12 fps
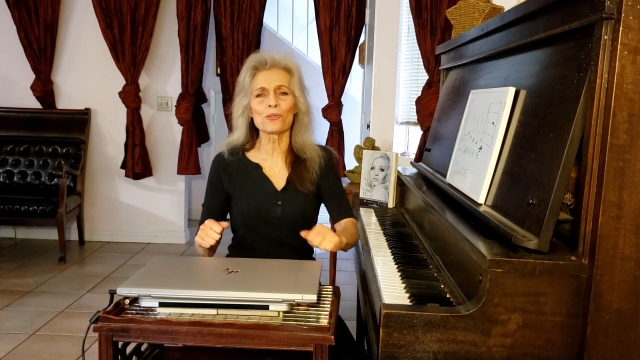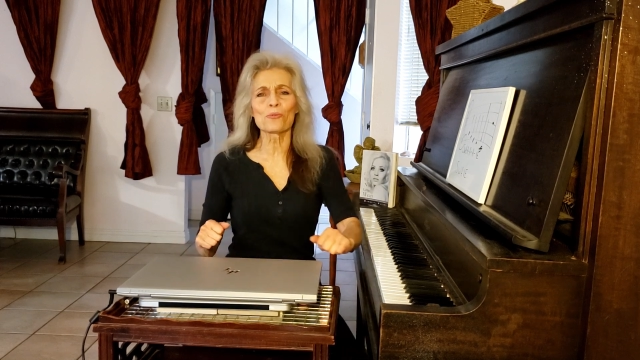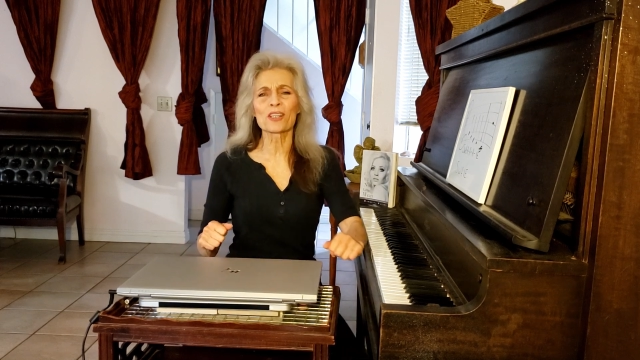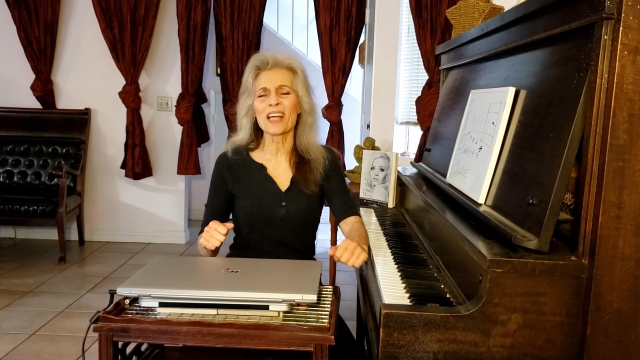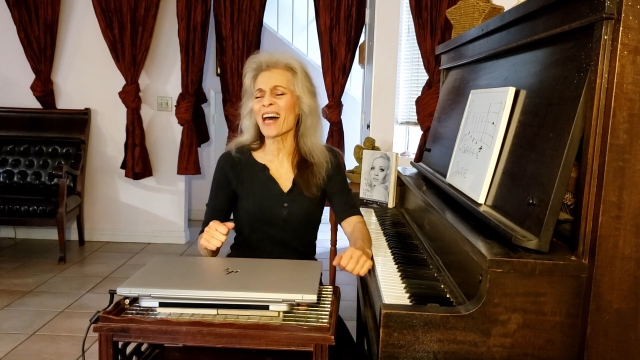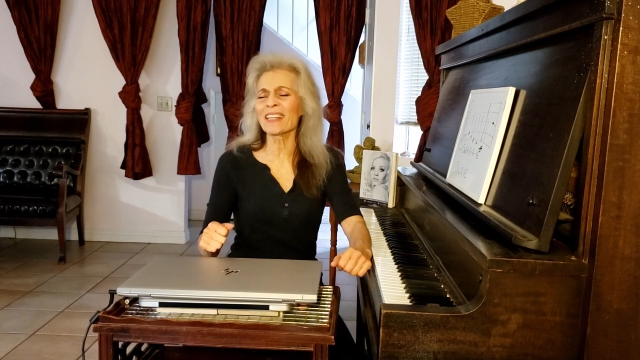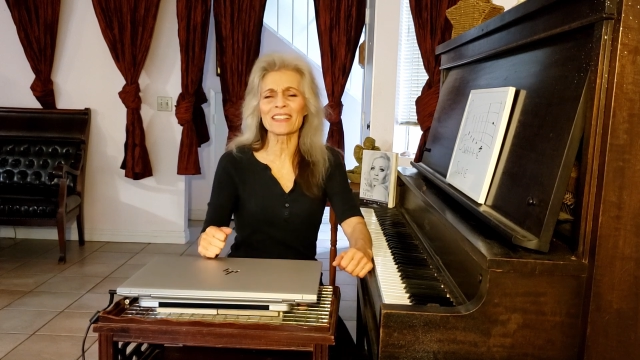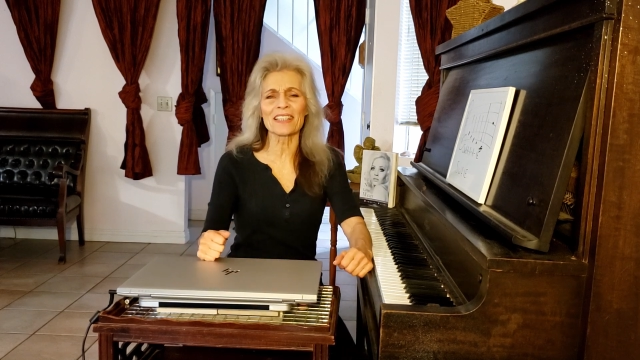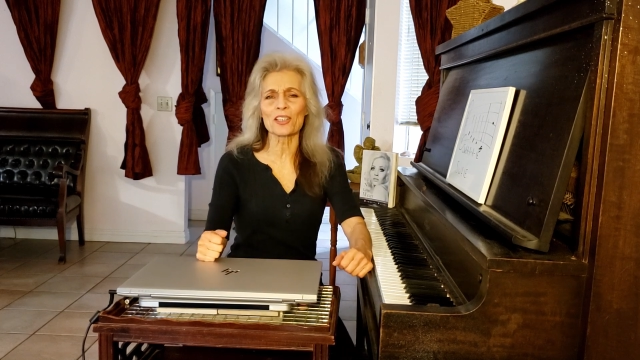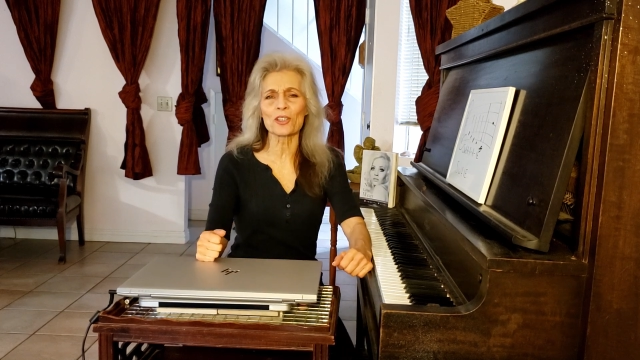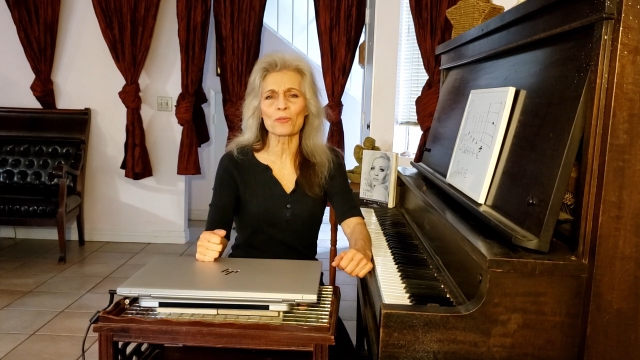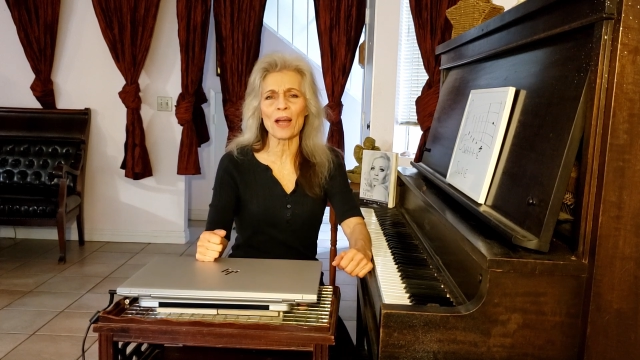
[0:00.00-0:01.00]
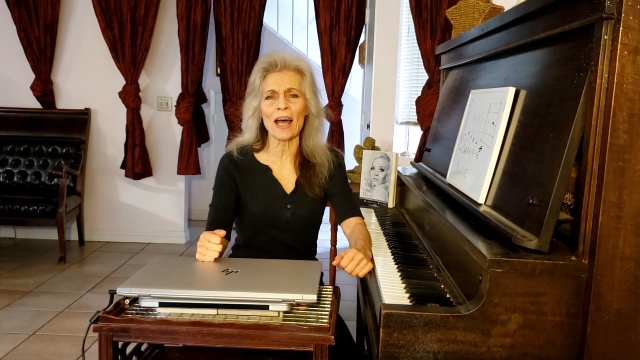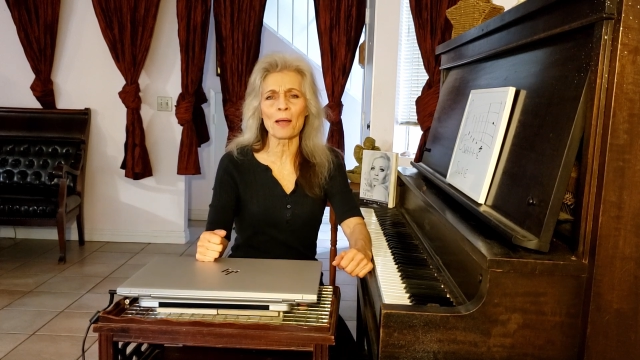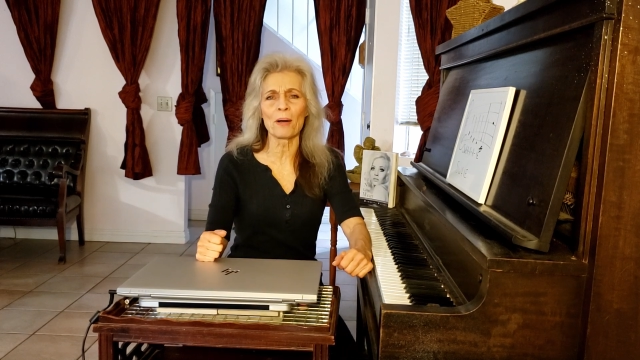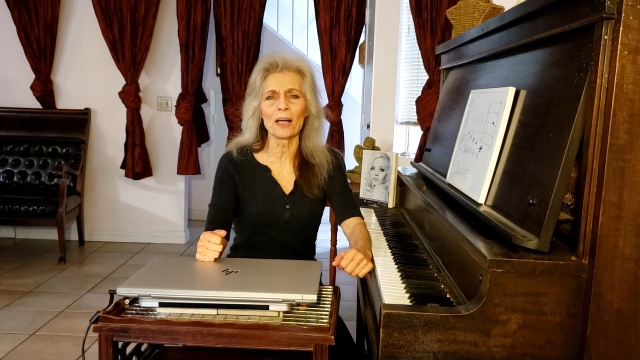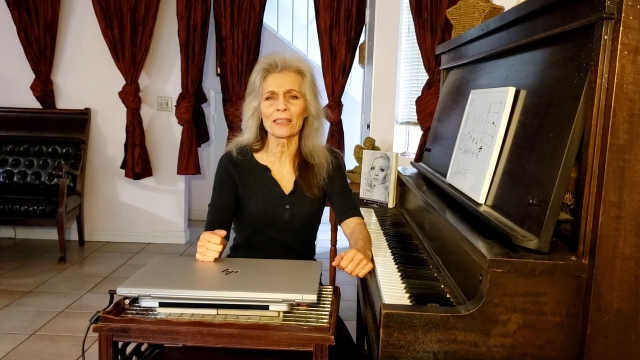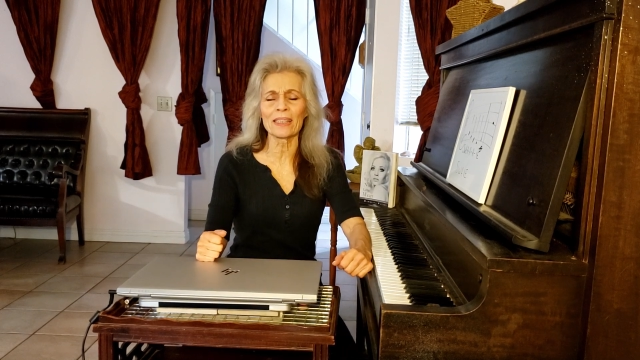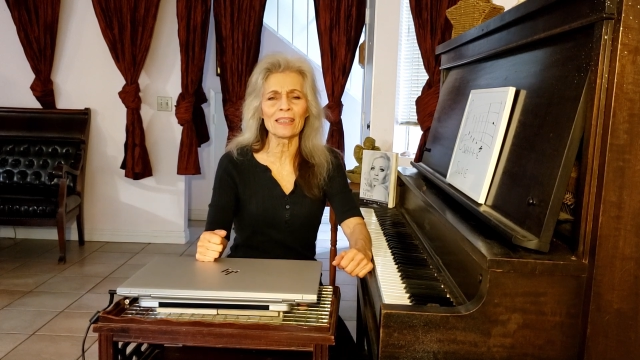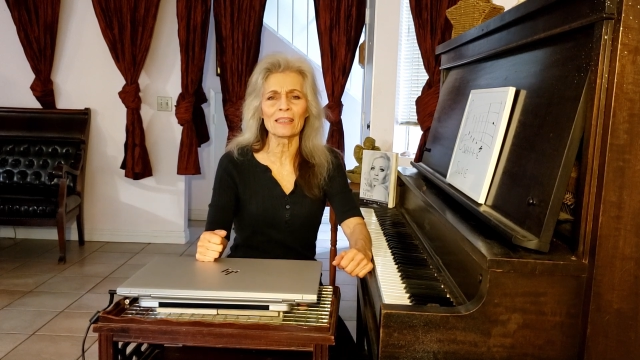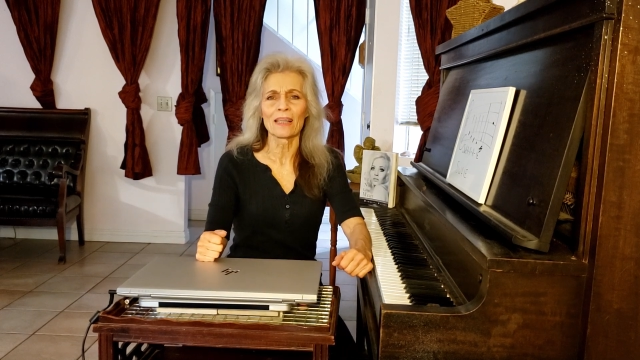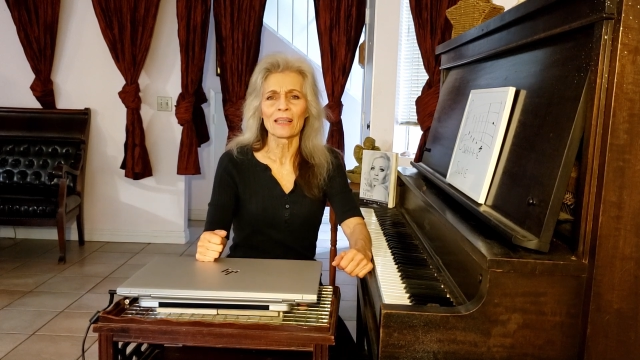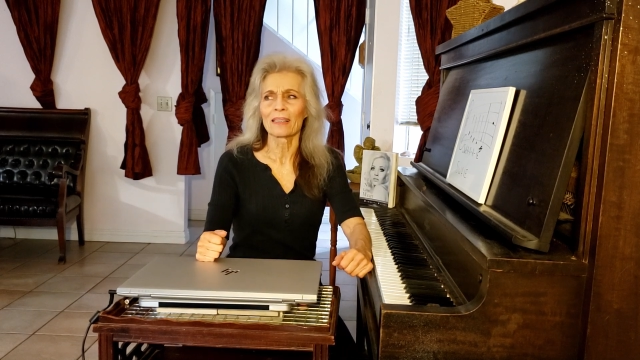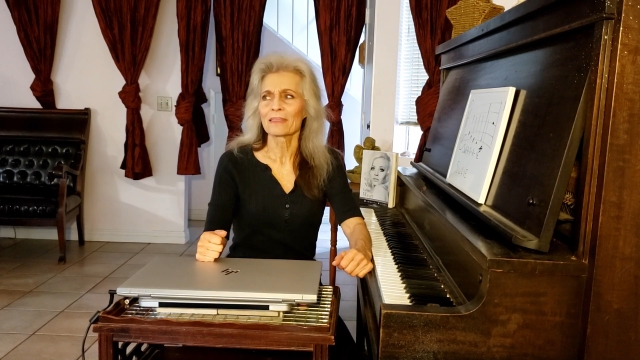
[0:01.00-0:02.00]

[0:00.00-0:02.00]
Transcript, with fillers: You've got to describe, honey.